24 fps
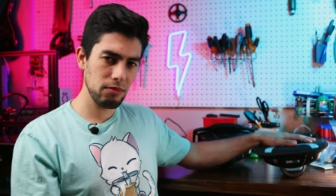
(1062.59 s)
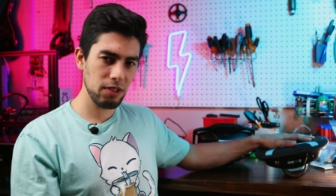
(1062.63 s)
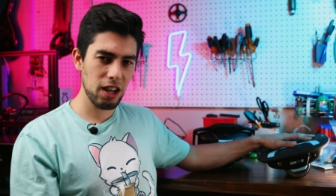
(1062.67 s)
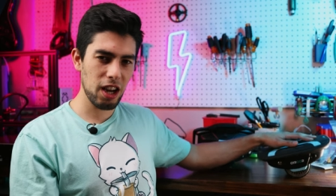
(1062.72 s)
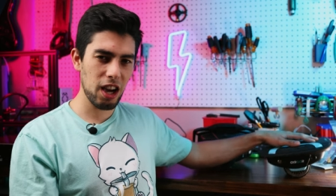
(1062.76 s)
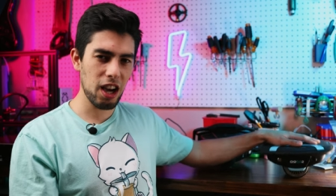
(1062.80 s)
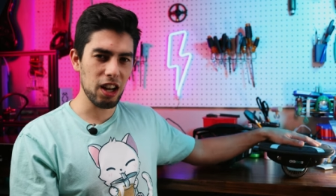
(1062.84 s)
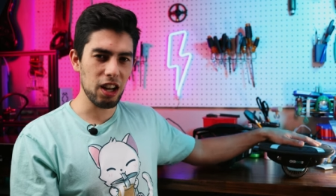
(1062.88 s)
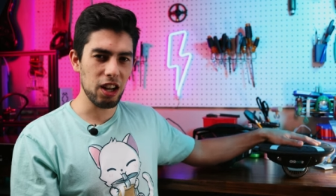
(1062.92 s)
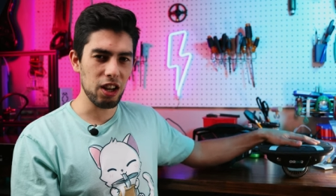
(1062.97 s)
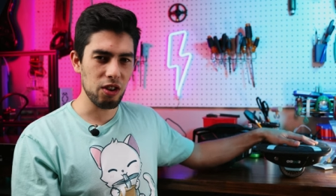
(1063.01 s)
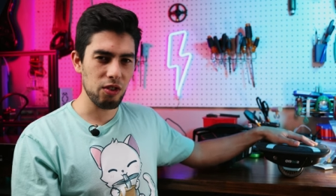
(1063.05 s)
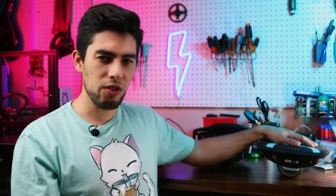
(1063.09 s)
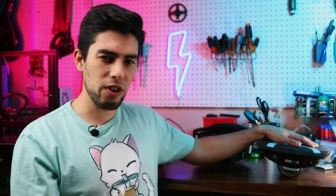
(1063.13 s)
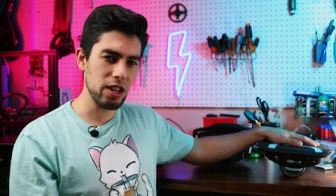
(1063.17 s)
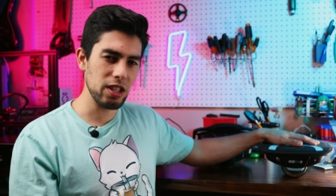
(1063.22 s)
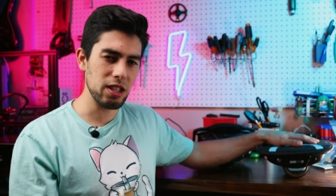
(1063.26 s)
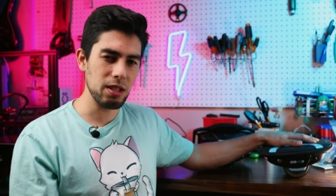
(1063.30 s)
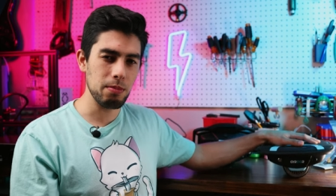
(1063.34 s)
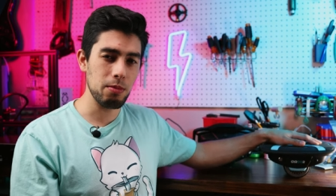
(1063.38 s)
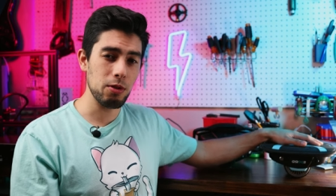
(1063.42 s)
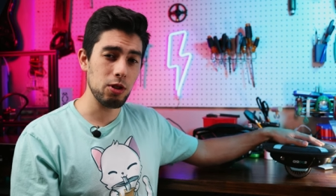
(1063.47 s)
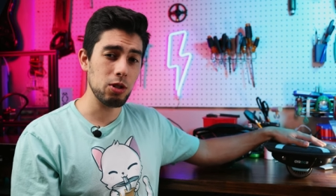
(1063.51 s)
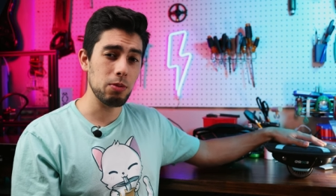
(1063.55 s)
kind of
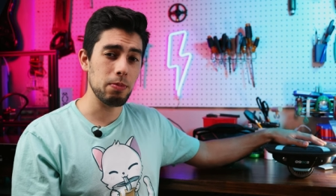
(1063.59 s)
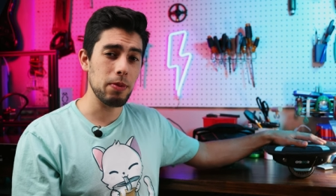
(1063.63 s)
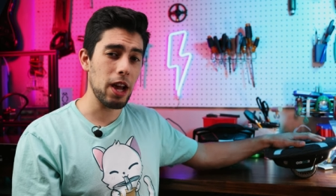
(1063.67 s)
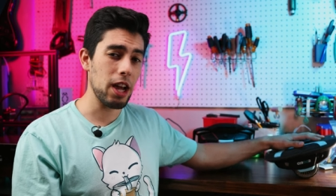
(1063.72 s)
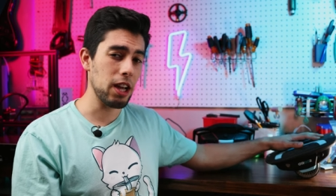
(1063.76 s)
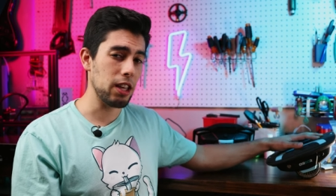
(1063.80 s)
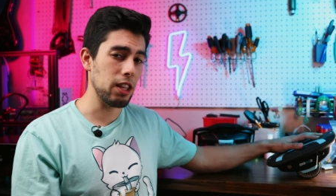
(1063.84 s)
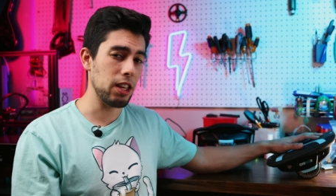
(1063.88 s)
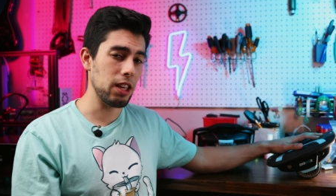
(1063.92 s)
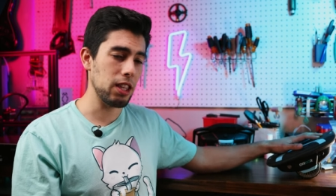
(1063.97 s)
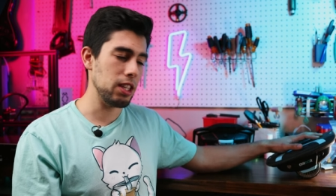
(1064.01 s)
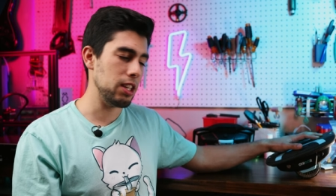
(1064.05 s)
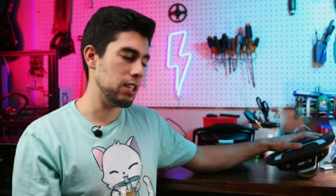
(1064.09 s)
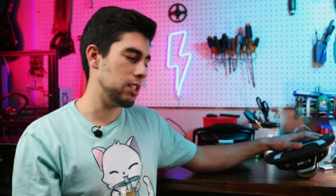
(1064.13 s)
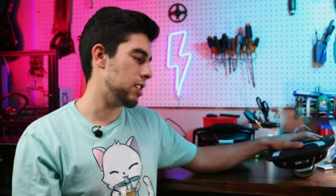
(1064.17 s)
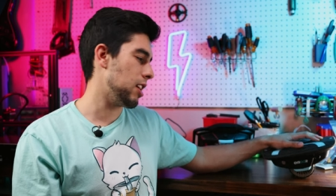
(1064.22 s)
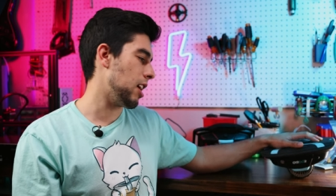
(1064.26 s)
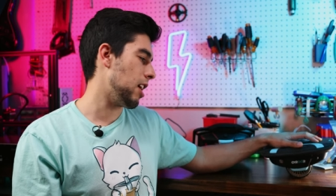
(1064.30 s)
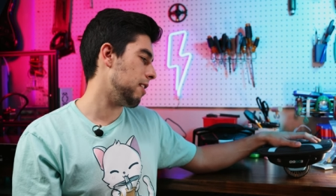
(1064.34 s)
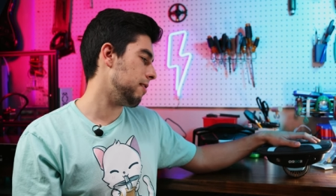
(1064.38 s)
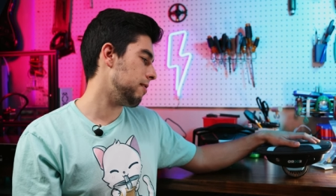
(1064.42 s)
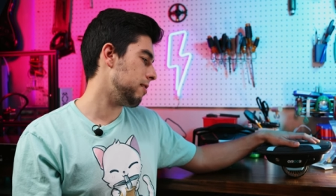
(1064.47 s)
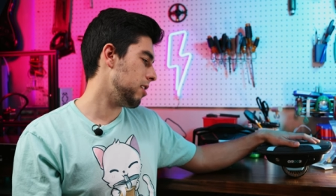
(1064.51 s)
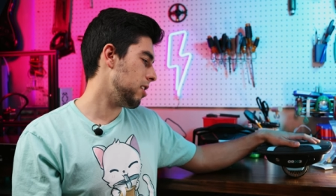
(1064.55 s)
crazy pushback like these
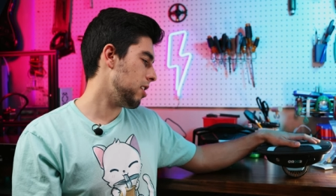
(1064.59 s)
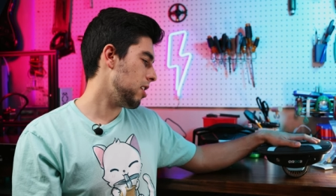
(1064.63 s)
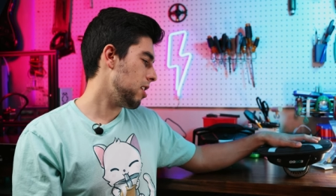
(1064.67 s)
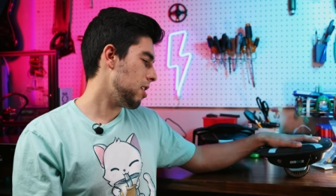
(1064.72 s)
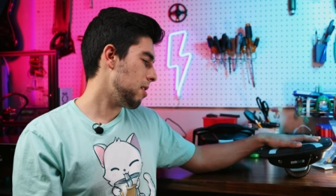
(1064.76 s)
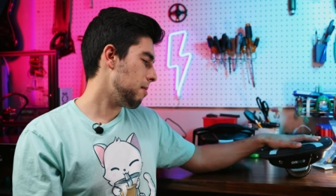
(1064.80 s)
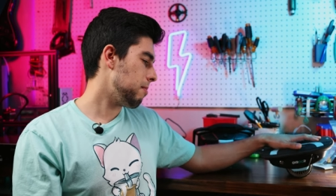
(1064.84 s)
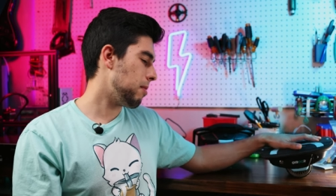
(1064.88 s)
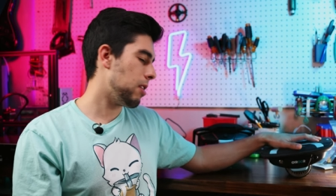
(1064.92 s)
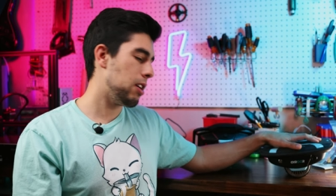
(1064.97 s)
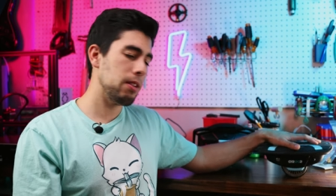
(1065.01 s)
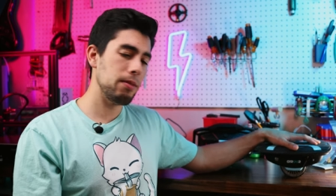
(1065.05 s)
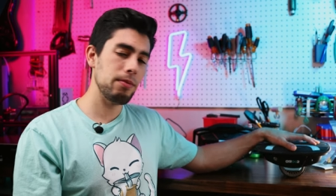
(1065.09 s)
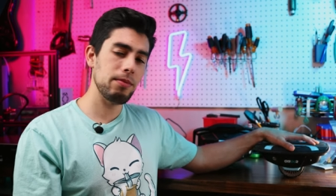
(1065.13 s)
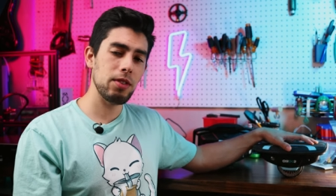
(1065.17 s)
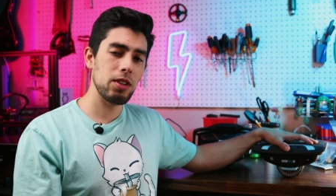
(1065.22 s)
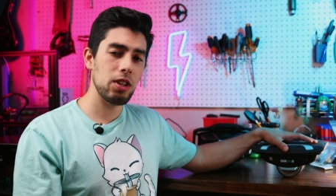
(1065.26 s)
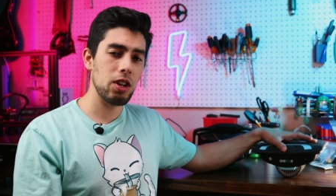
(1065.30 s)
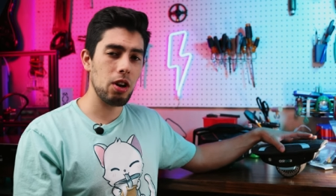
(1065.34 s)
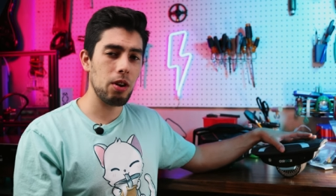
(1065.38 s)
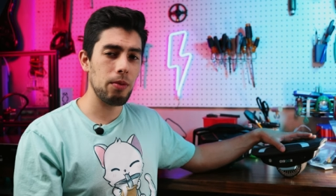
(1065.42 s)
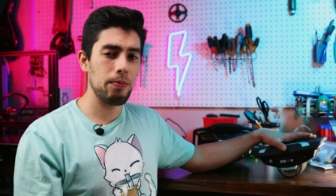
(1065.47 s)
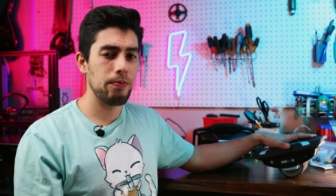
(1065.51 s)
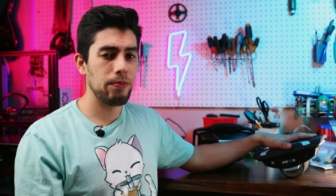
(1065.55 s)
have. But,
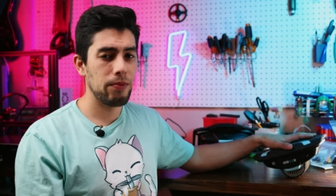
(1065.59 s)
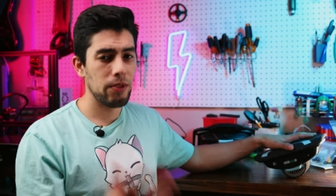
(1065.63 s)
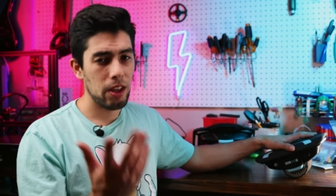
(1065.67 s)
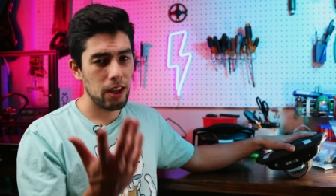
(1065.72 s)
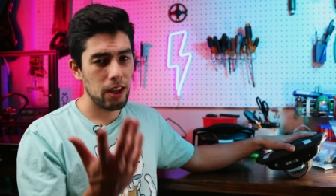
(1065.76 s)
you know,